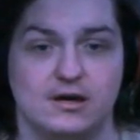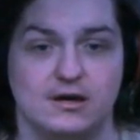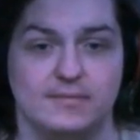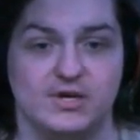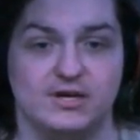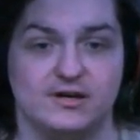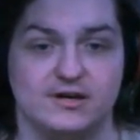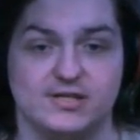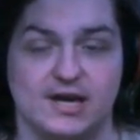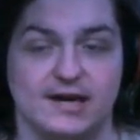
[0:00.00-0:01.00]

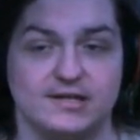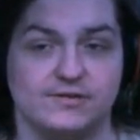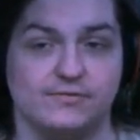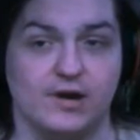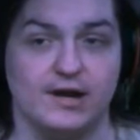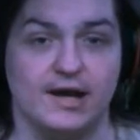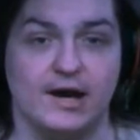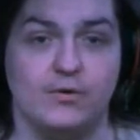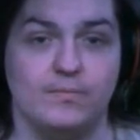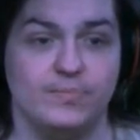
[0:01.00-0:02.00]
Because as of right
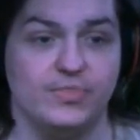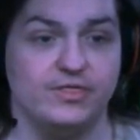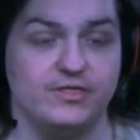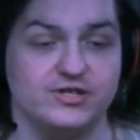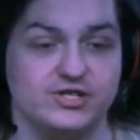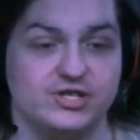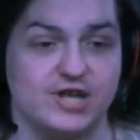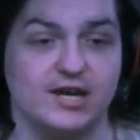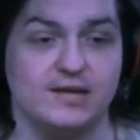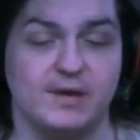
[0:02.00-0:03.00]
now, the
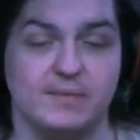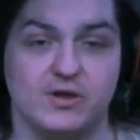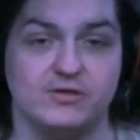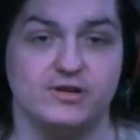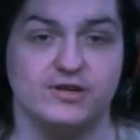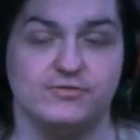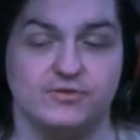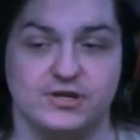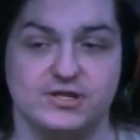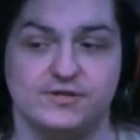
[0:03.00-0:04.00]
second my mother gets
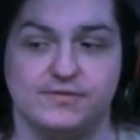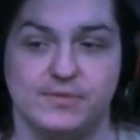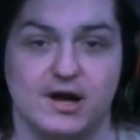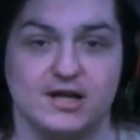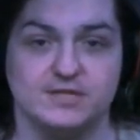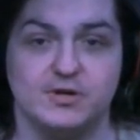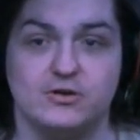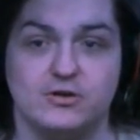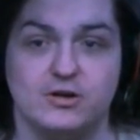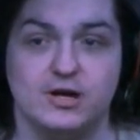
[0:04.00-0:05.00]
released from the
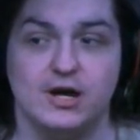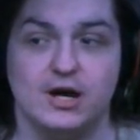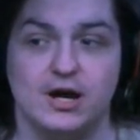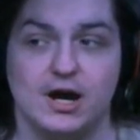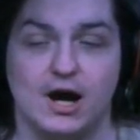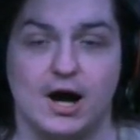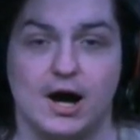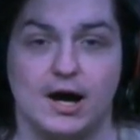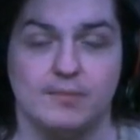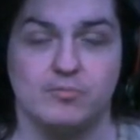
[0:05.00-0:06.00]
hospital,
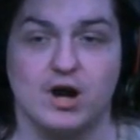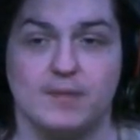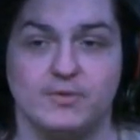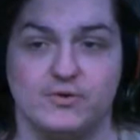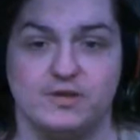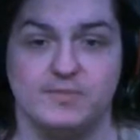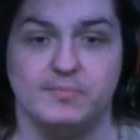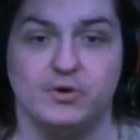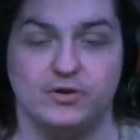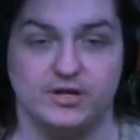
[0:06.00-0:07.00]
I am probably going to be
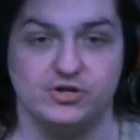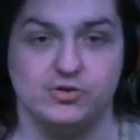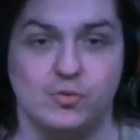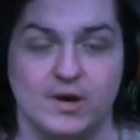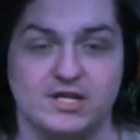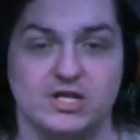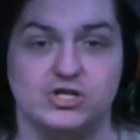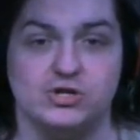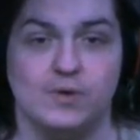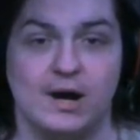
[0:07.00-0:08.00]
pulling
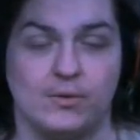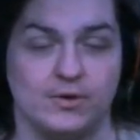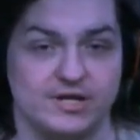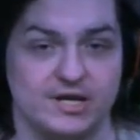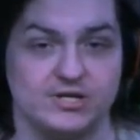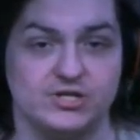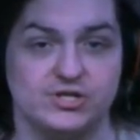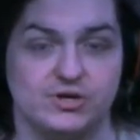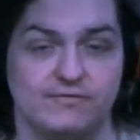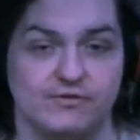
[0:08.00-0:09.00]
22-hour days
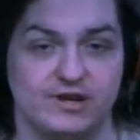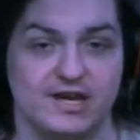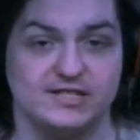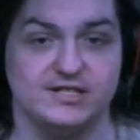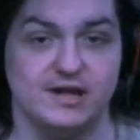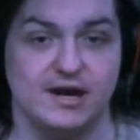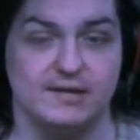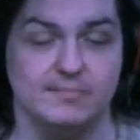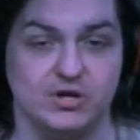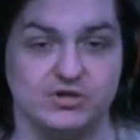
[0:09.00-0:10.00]
for the next
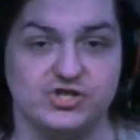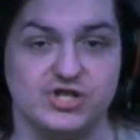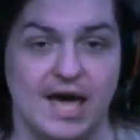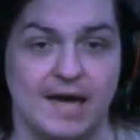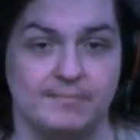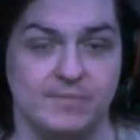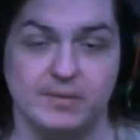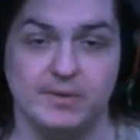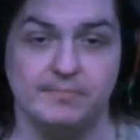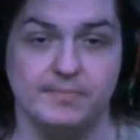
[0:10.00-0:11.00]
9 months at
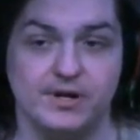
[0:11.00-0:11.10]
minimum.